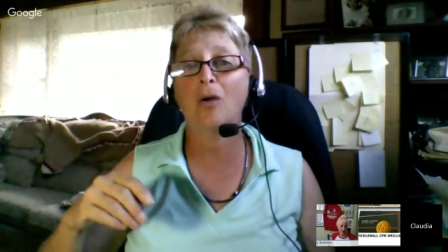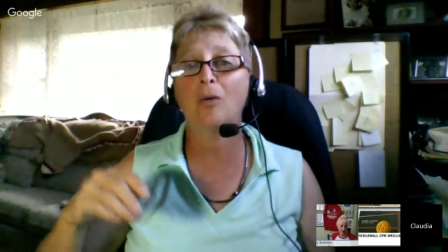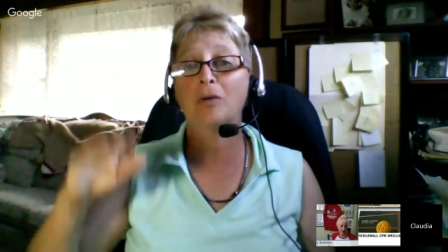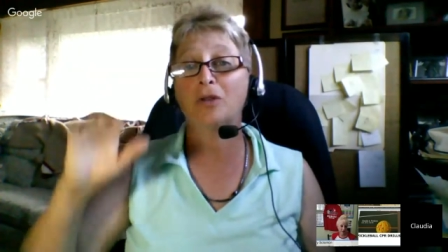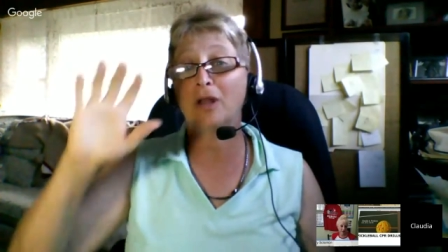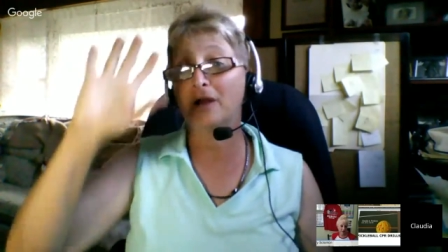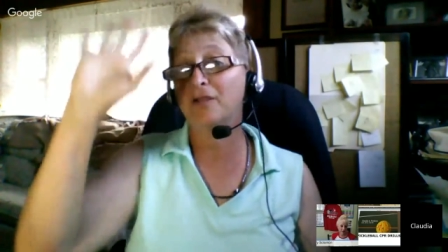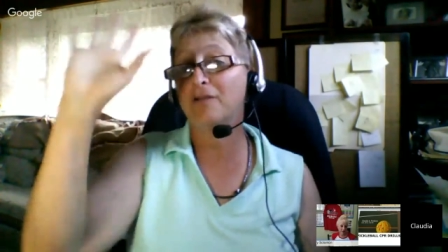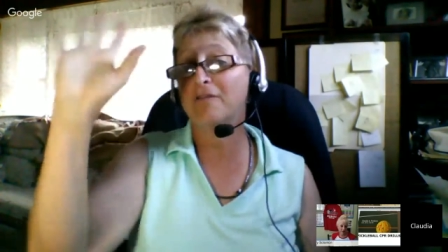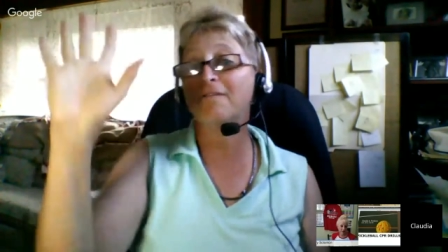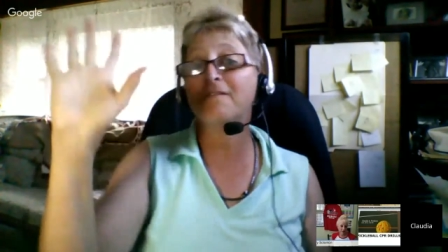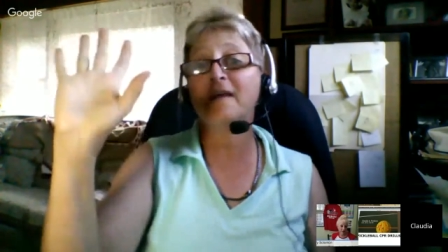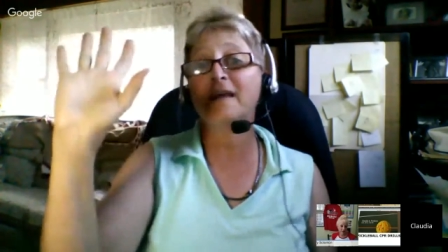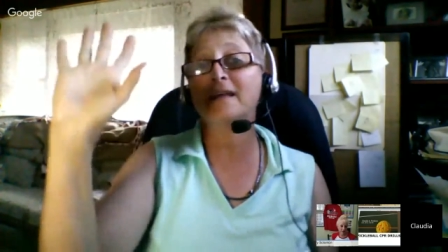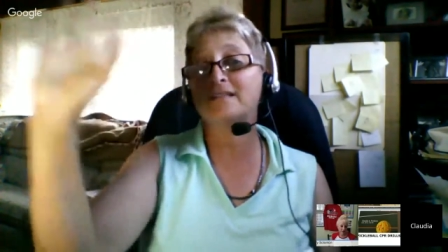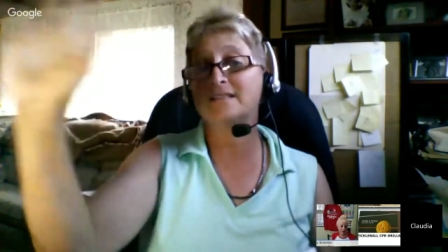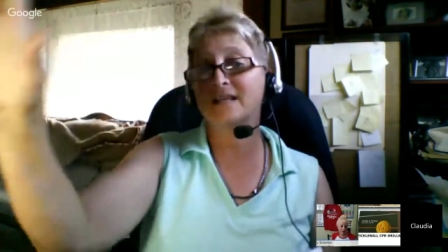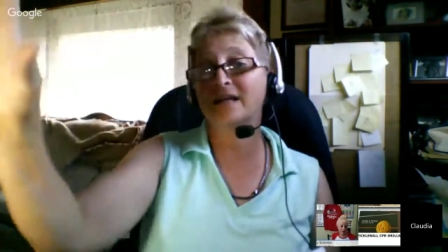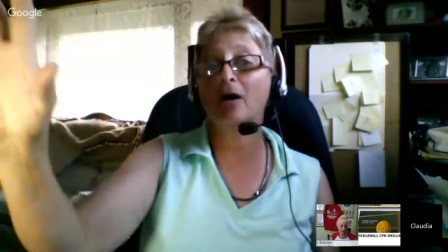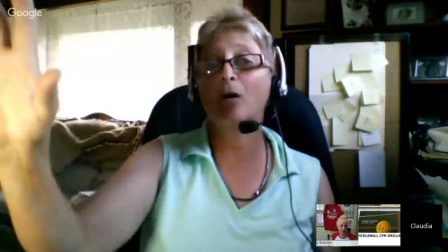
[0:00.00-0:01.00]
Well, now you're
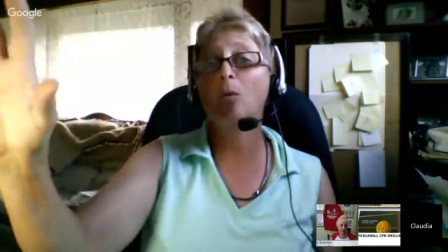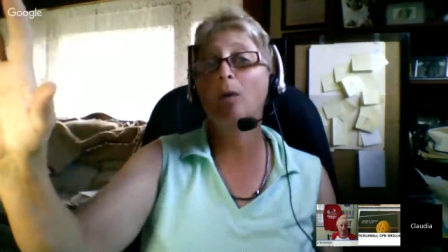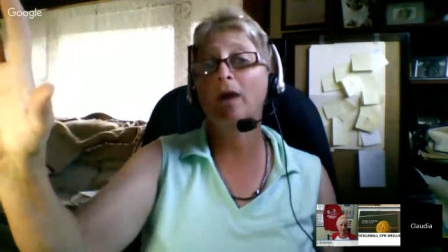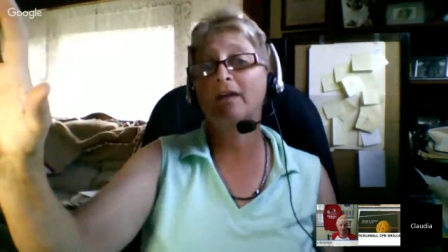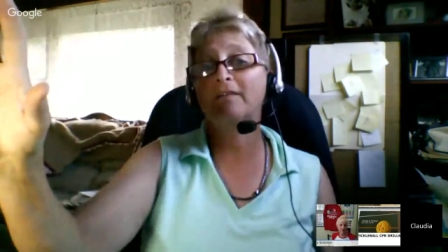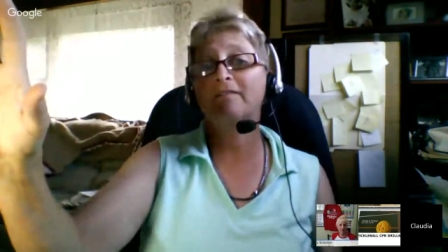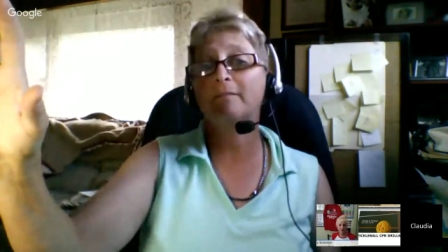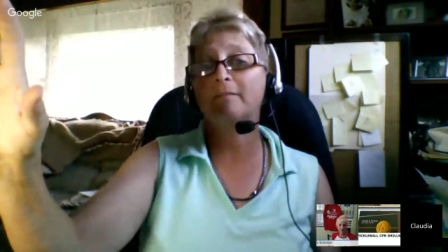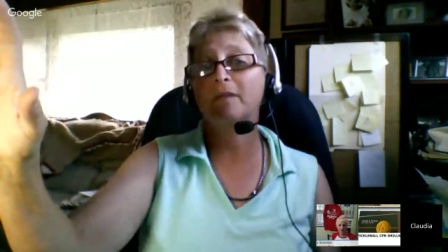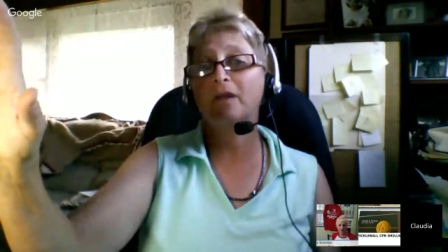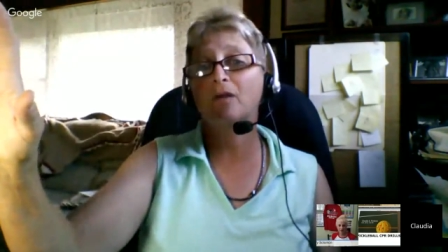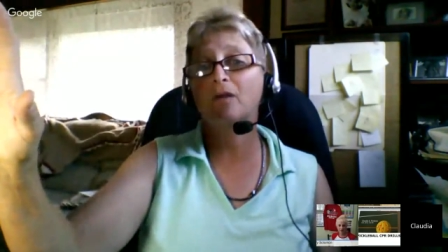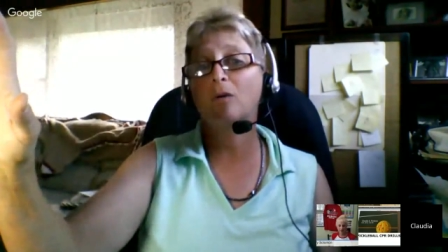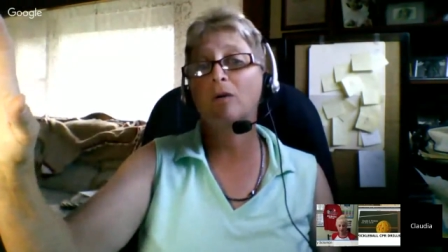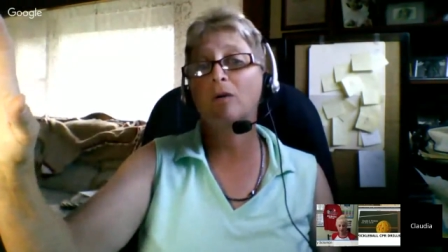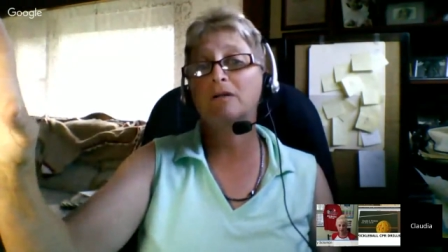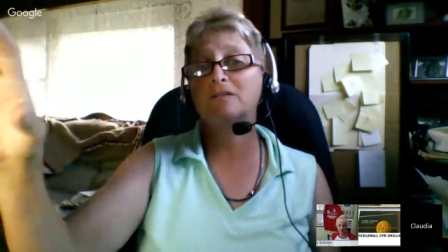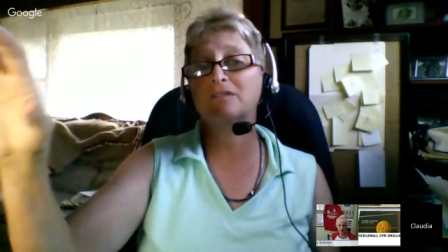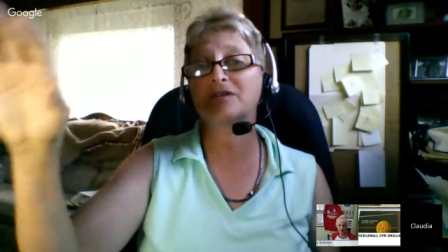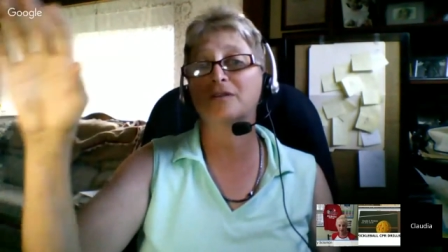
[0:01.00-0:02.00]
facing away from the
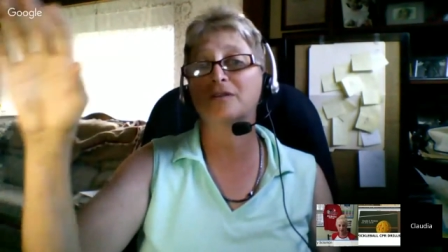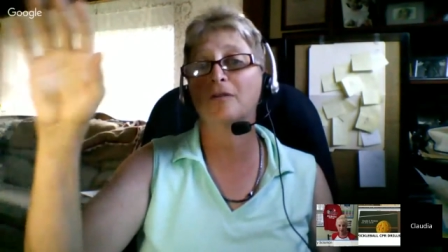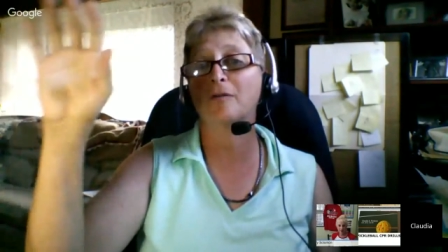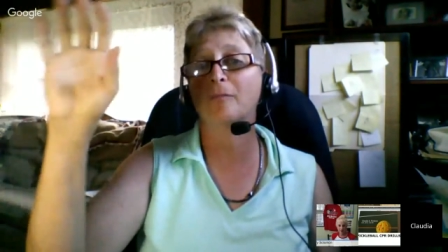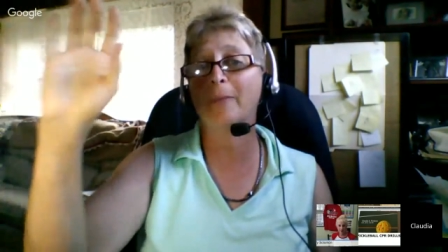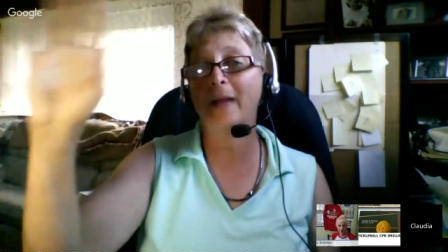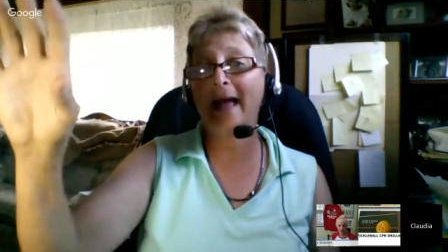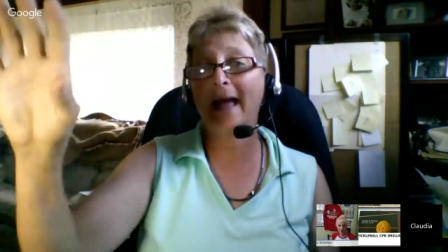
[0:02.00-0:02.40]
court, so your back